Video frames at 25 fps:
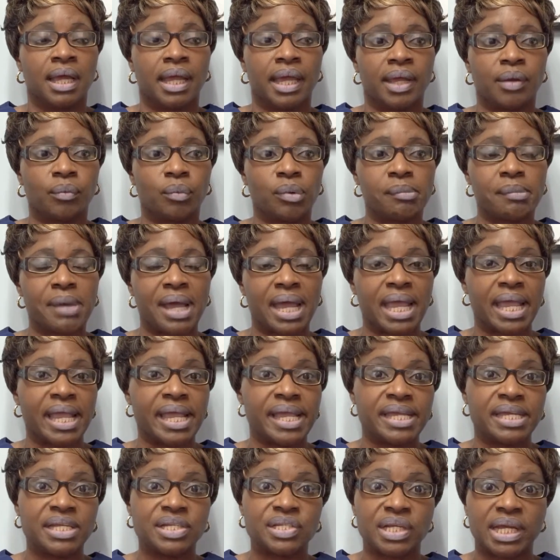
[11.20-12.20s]
And with my
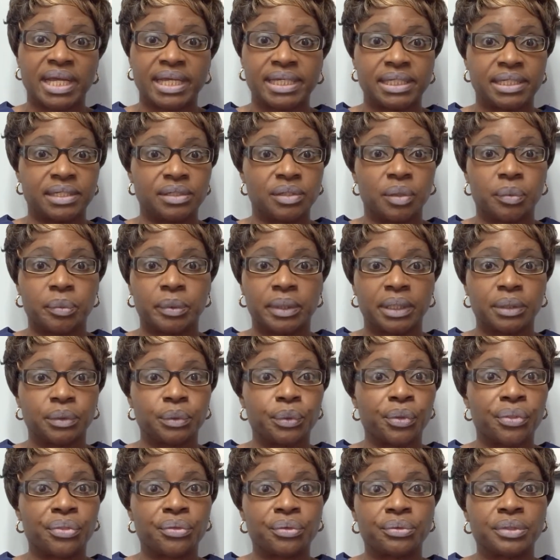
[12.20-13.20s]
age, I did not want to
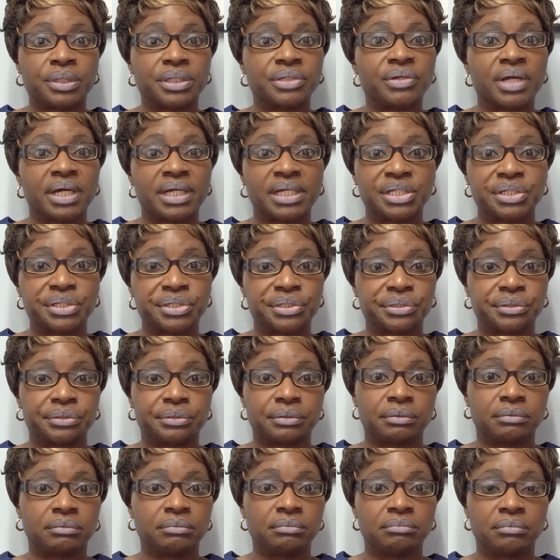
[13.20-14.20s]
go through the
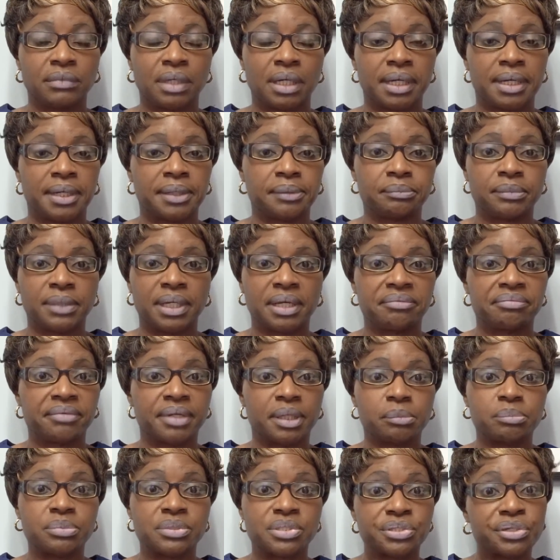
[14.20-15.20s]
traditional left
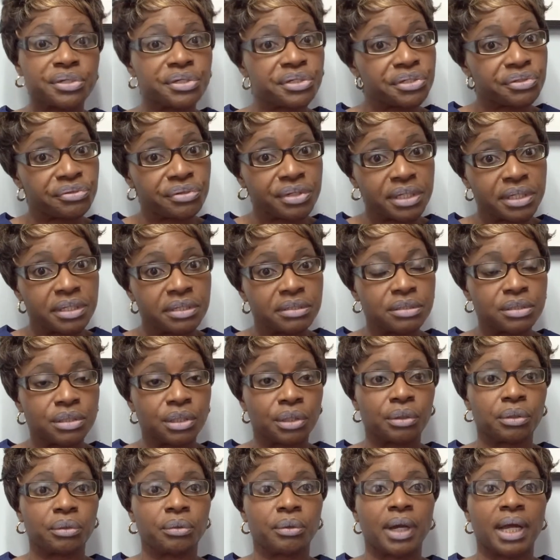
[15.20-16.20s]
hip surgery.
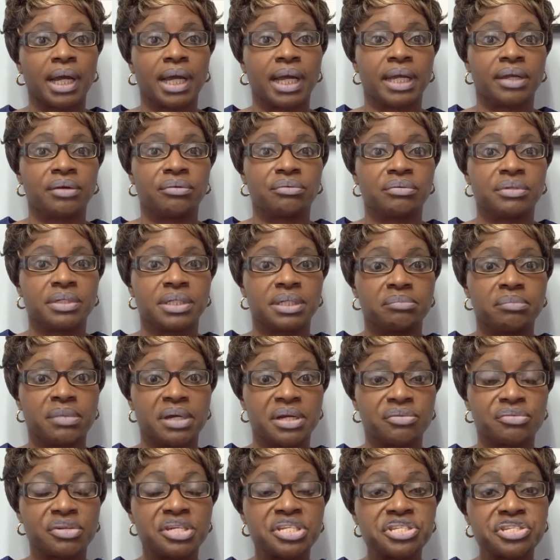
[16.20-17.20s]
So I did
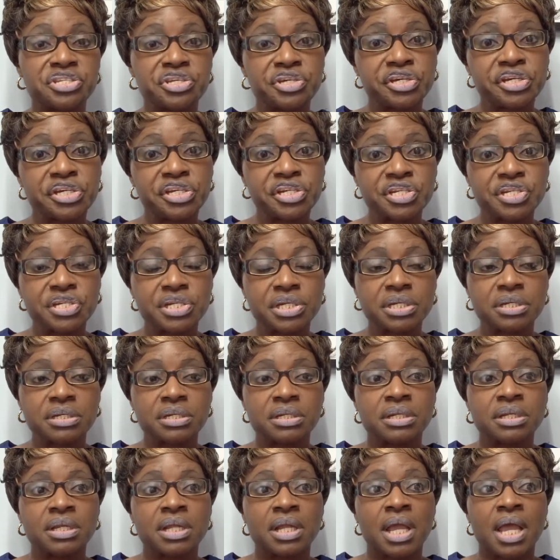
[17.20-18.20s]
my research
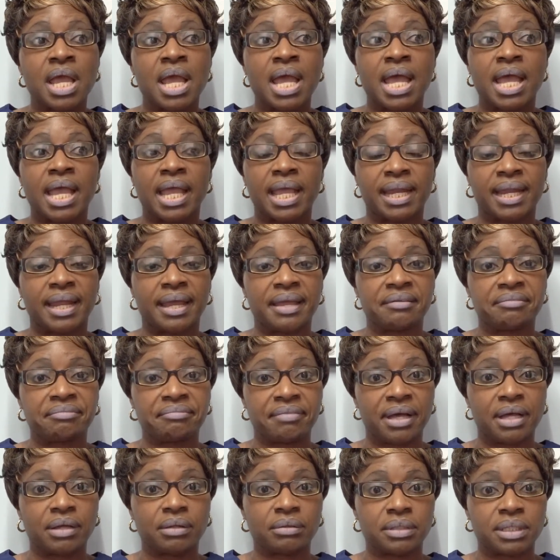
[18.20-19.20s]
and I
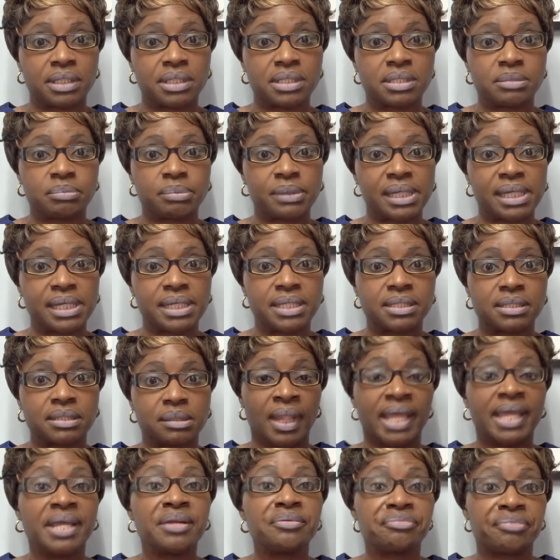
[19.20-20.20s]
found this place
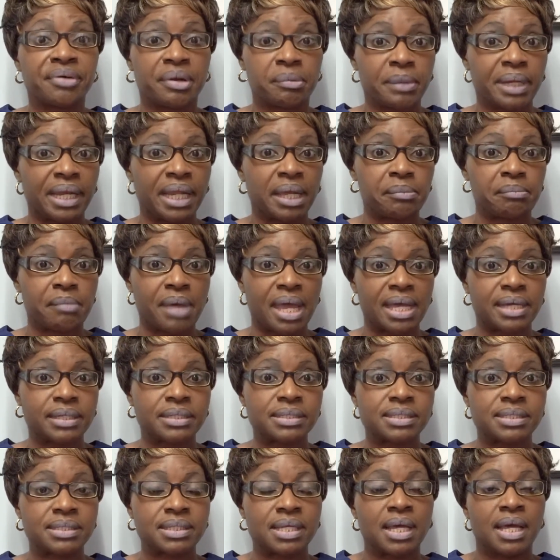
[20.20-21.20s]
in Framingham,
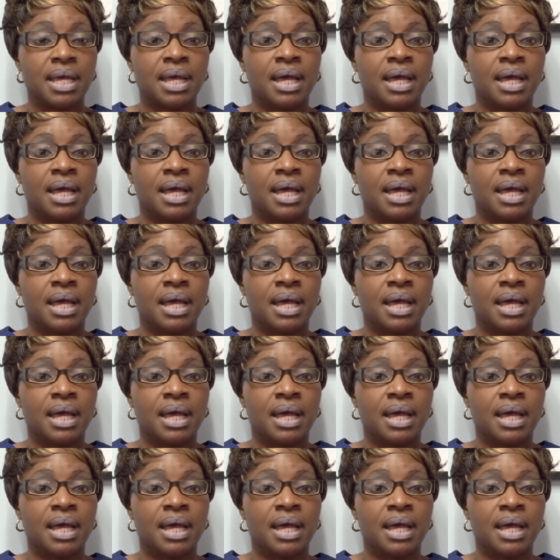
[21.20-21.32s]
Mass.